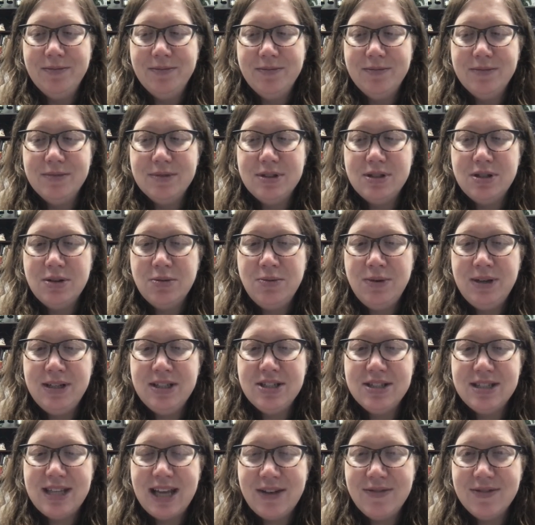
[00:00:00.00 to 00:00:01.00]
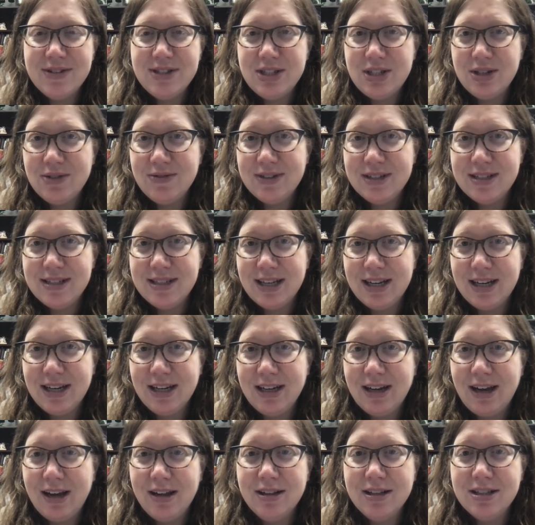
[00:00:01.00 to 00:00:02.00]
So we just have a service that
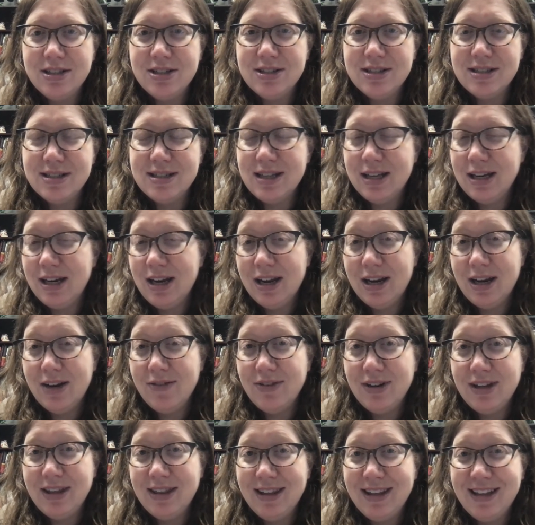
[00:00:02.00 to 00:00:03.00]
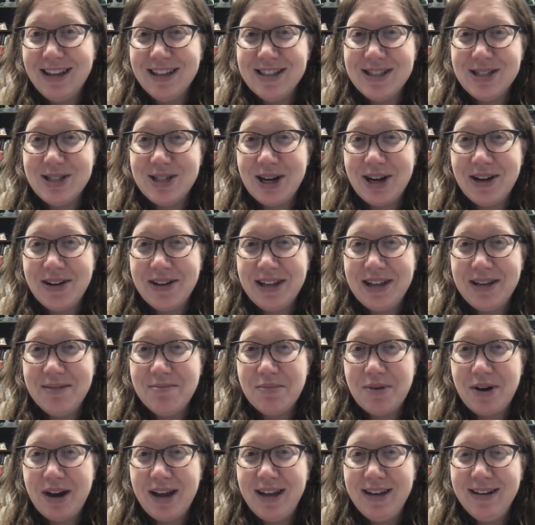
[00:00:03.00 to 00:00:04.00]
acknowledges that not everything is jolly and
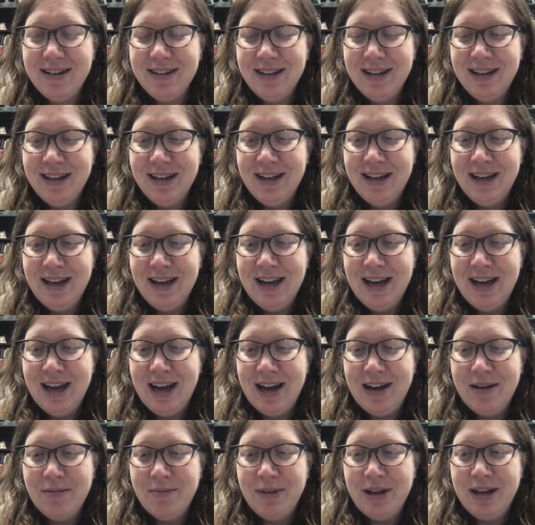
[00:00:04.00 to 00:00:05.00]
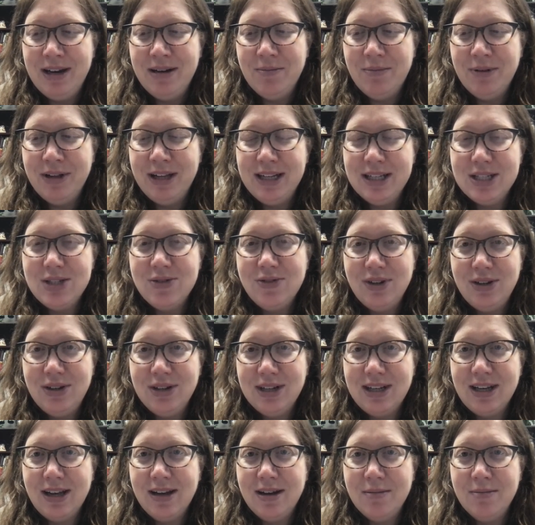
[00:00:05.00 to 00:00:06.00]
bright, and a place for you to
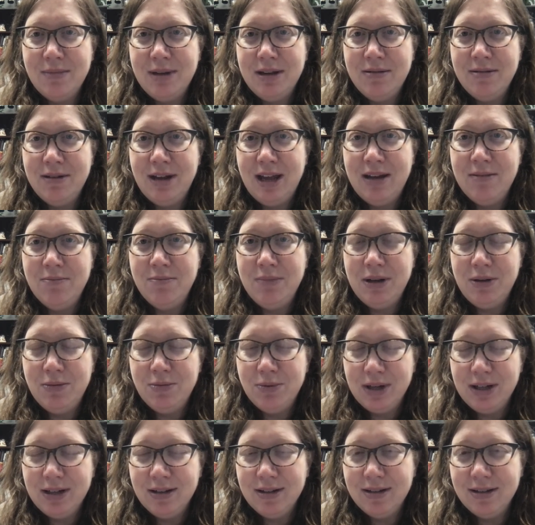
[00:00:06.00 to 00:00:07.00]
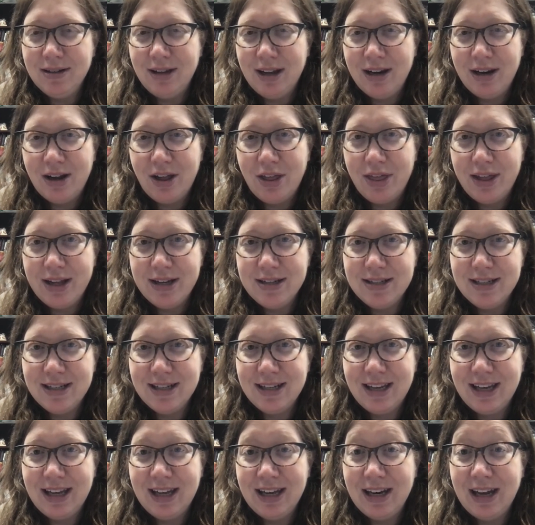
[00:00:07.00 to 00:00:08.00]
come and be real and
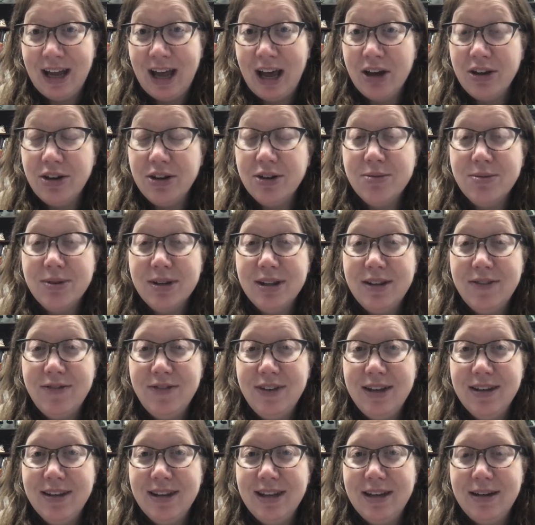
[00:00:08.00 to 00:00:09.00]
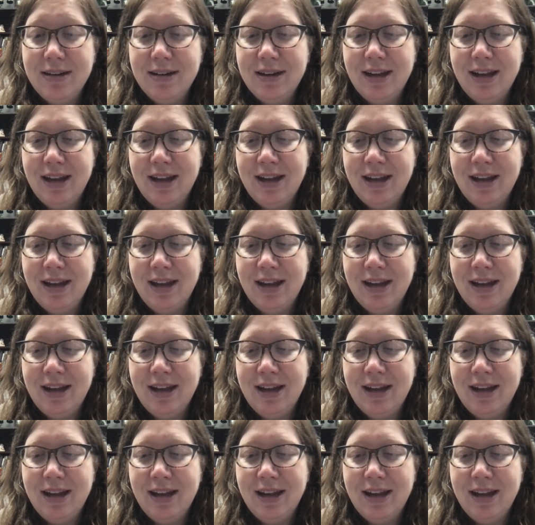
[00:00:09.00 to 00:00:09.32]
authentic in how you're really feeling.